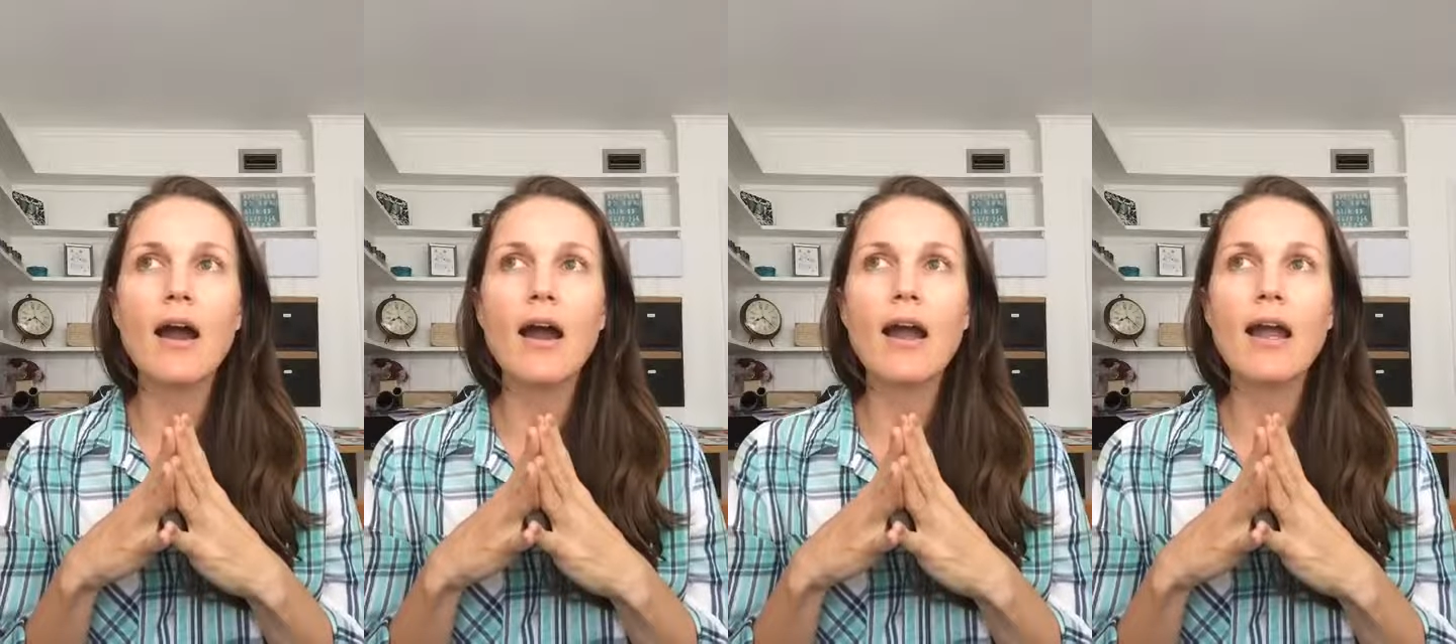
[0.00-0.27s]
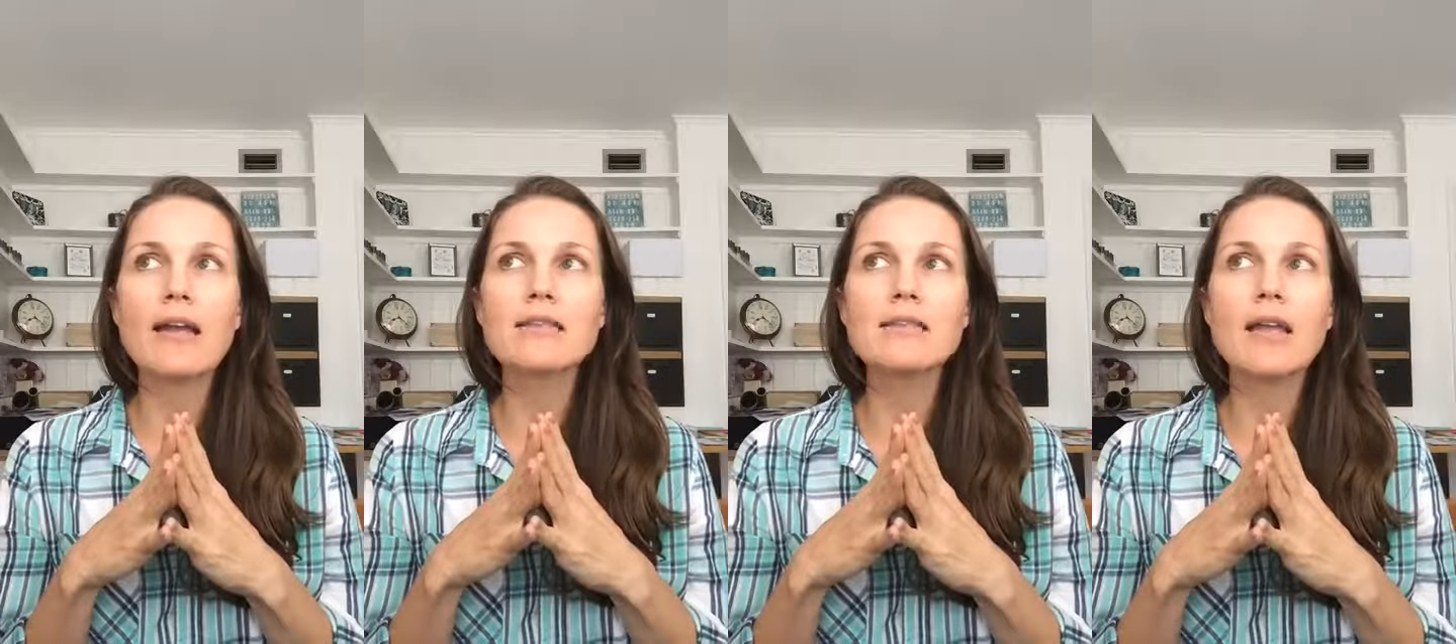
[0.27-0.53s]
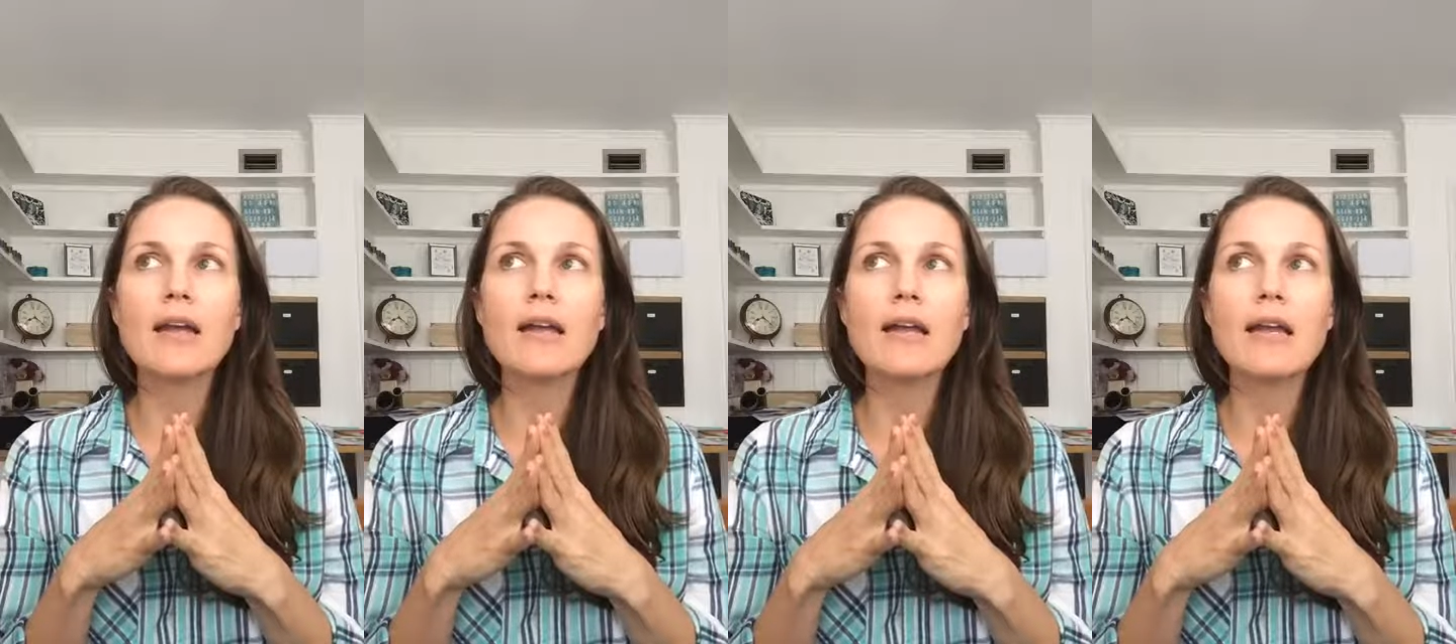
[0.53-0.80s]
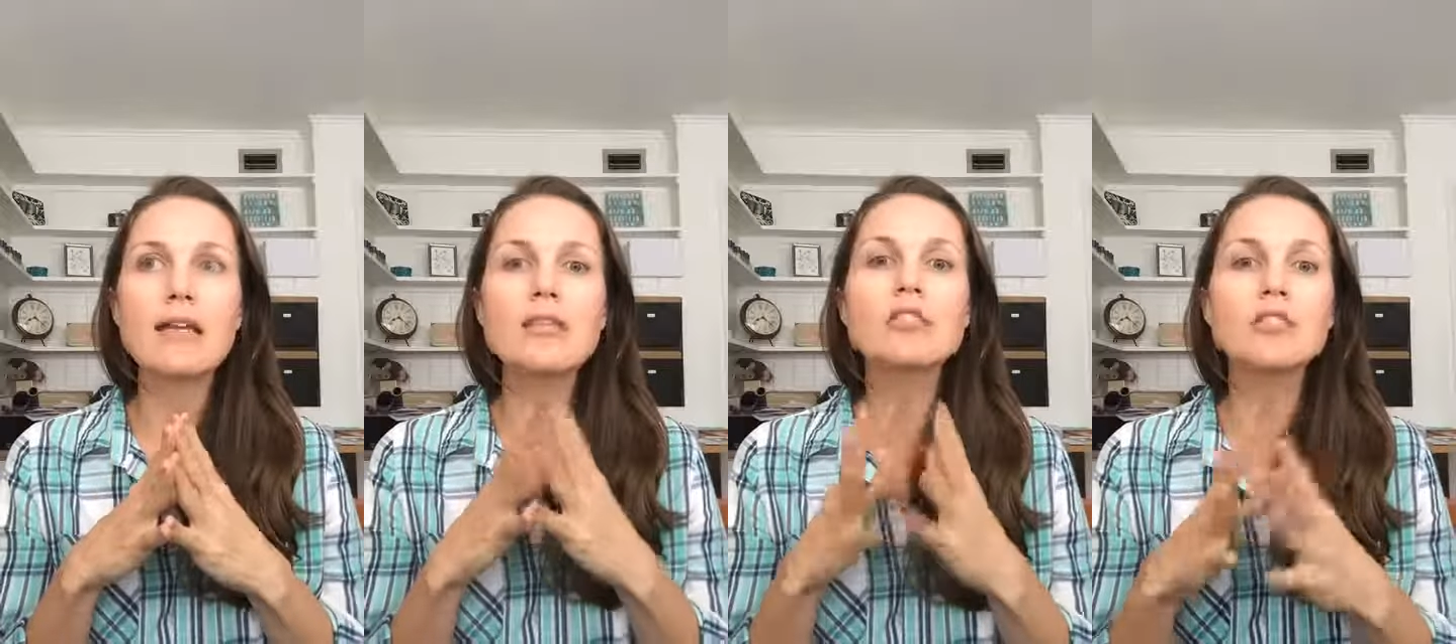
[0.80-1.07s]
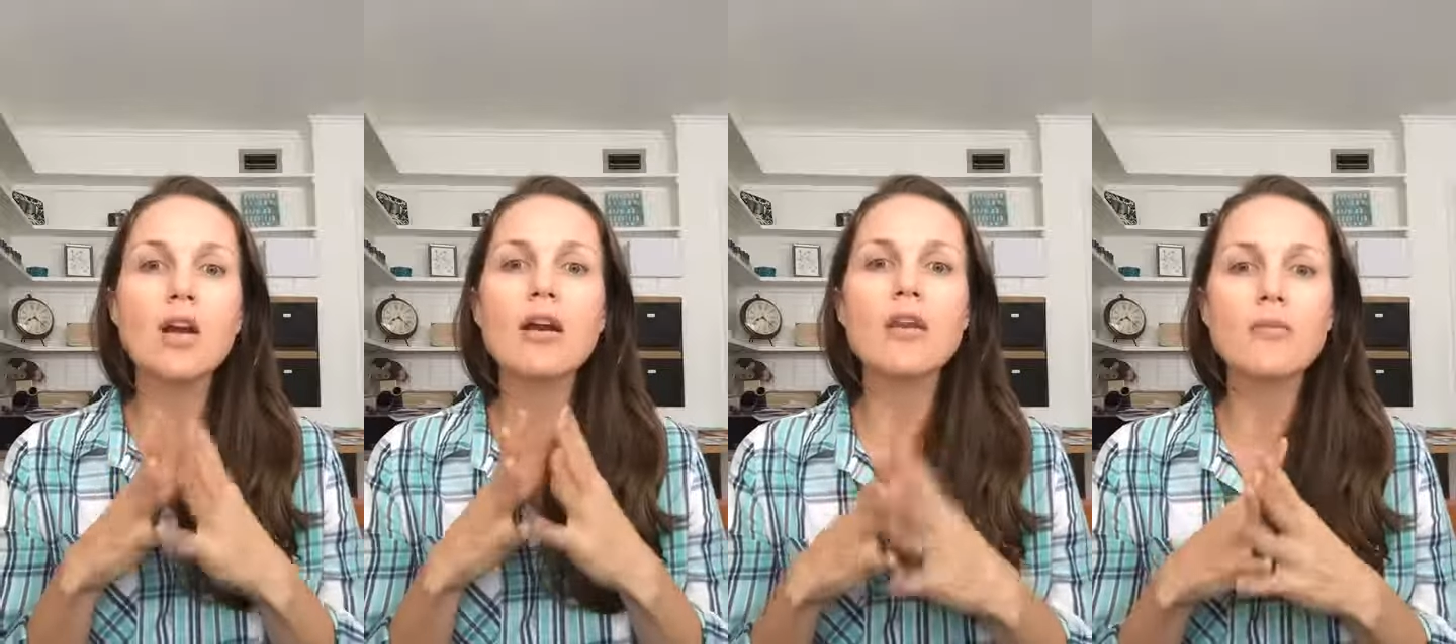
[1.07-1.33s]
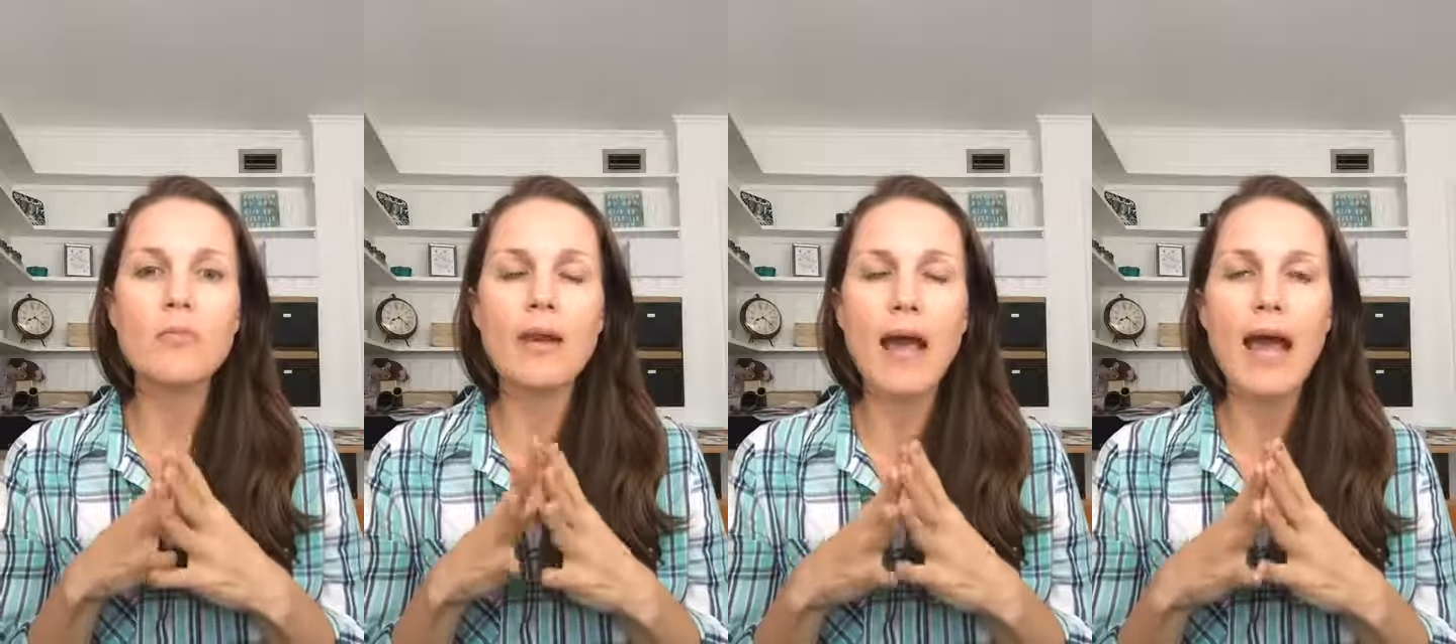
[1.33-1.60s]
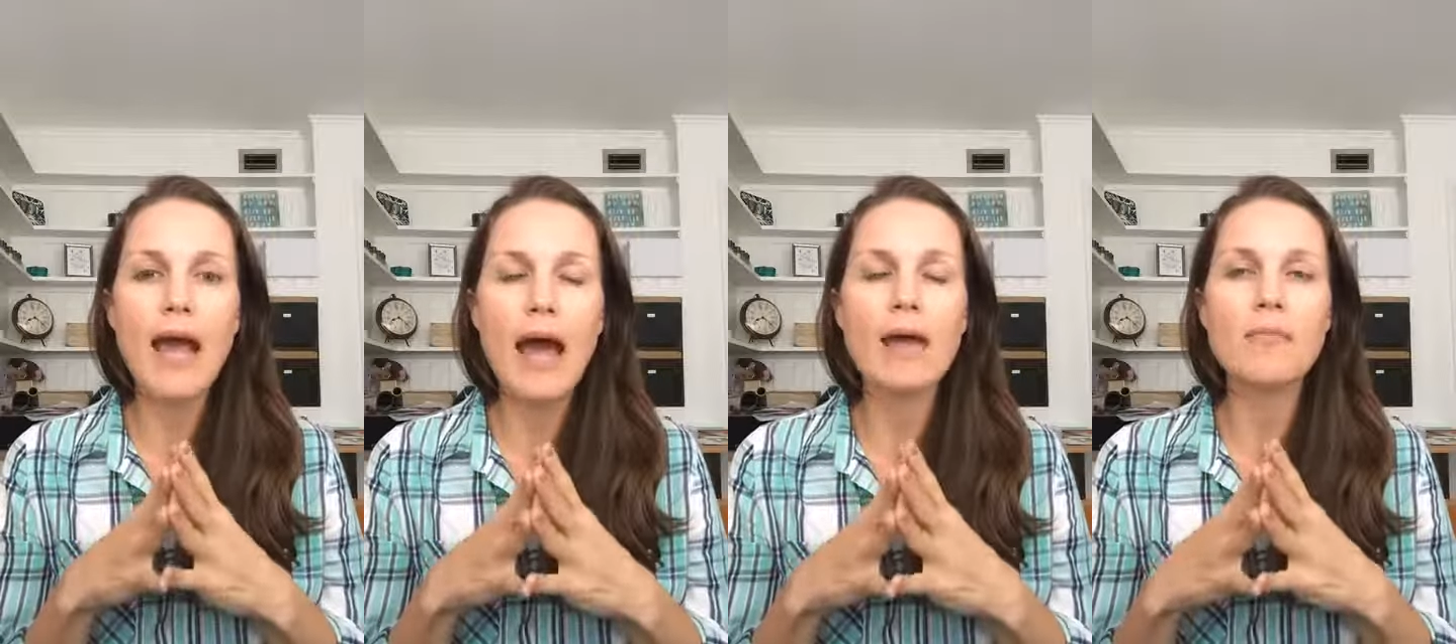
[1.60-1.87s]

it's like it started when I had